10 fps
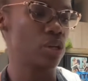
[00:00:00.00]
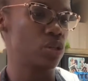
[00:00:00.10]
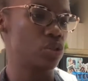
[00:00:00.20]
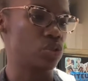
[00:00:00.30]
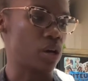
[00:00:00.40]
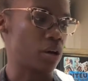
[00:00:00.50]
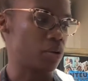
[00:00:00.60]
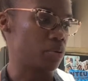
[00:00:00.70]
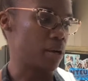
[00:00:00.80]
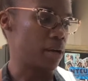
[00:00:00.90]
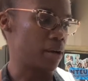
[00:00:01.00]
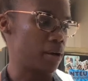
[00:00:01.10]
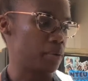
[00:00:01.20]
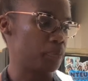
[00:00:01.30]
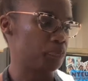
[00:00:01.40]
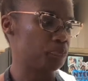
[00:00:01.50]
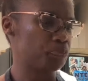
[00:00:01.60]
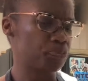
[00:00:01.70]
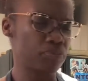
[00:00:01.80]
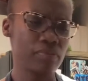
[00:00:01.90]
So
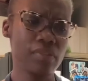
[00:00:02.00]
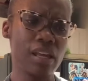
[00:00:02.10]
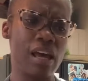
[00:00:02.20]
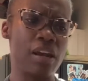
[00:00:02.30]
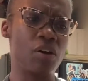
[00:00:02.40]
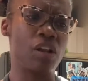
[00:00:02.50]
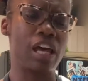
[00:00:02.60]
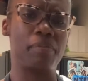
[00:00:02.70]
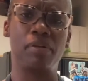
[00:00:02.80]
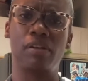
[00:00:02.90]
I know a lot of